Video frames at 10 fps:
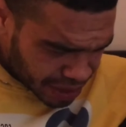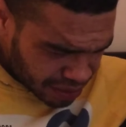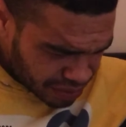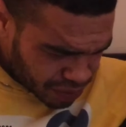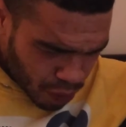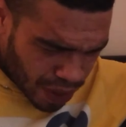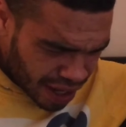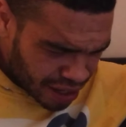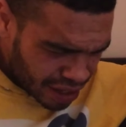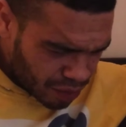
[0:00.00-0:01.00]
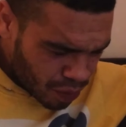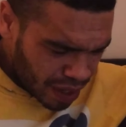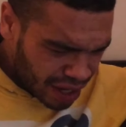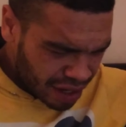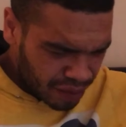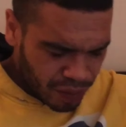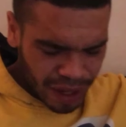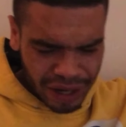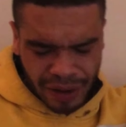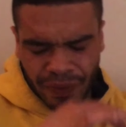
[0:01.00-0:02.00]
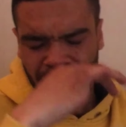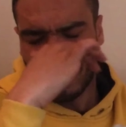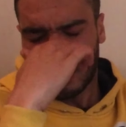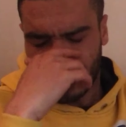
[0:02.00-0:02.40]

me. We're wheeling it. We're wheeling it. We're wheeling it.